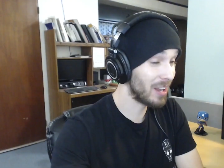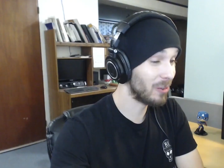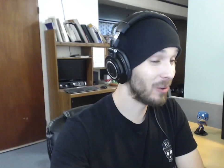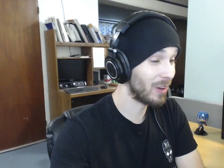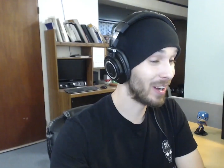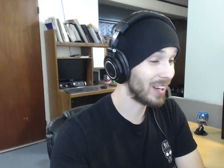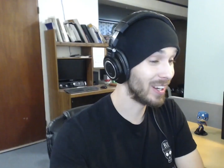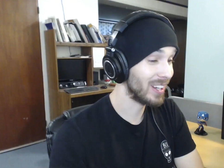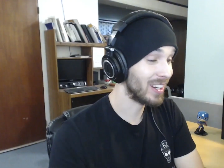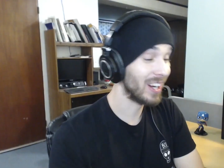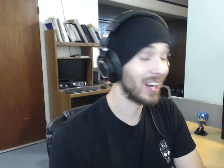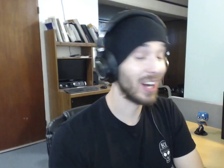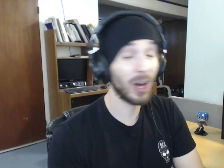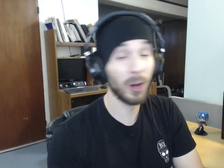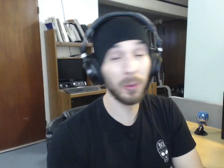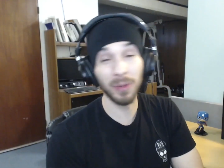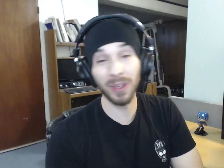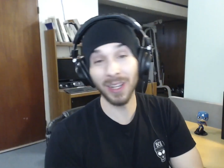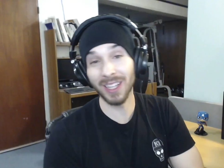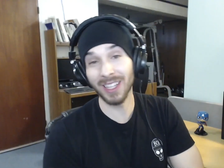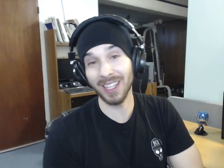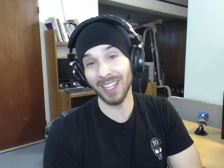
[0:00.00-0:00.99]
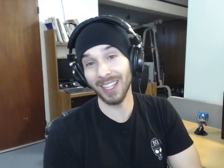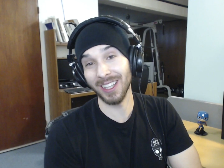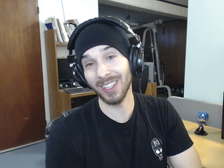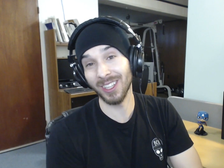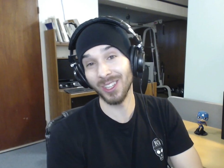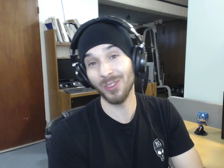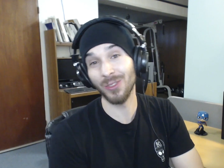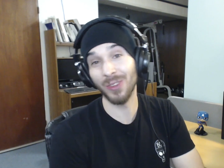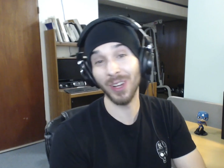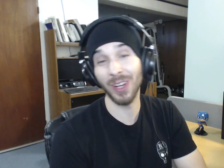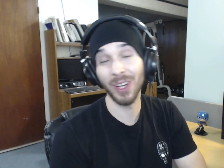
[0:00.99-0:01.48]
anyway, I hope you guys like
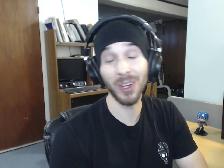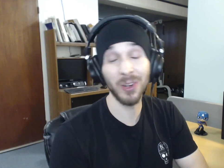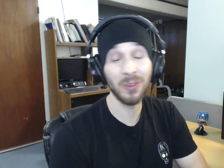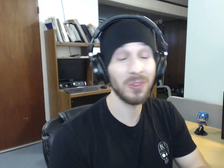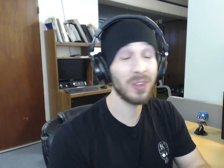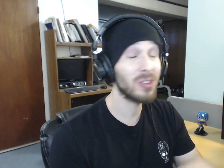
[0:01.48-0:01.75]
this video.